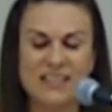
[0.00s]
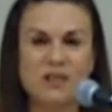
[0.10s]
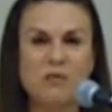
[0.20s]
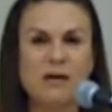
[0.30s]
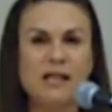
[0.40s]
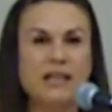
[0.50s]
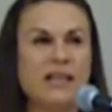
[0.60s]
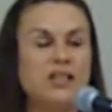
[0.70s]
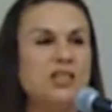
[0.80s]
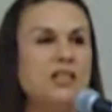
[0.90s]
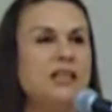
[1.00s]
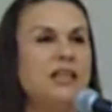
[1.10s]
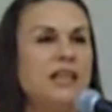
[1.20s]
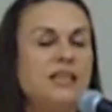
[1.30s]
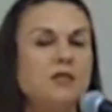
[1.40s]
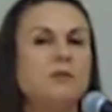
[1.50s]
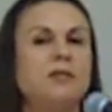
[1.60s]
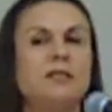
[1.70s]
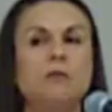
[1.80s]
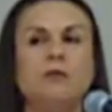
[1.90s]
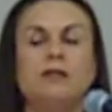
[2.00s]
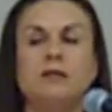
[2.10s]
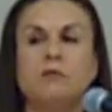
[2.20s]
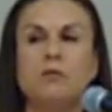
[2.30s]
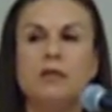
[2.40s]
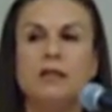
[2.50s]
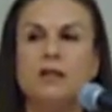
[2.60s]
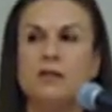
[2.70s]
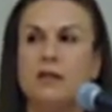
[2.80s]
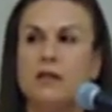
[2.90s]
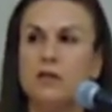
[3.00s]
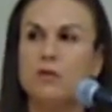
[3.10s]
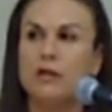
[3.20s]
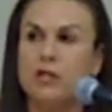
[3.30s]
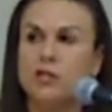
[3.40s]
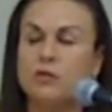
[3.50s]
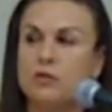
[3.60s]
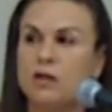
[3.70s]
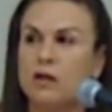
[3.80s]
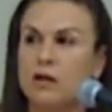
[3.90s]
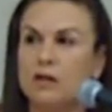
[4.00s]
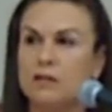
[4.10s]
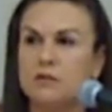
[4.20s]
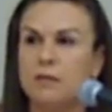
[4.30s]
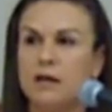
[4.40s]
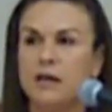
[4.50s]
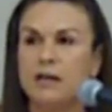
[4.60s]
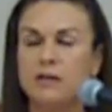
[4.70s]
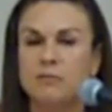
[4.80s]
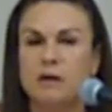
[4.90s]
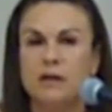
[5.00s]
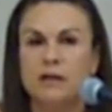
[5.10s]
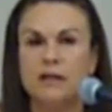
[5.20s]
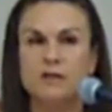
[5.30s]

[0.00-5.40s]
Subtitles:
So medication, in the case when someone, really their issues are caused by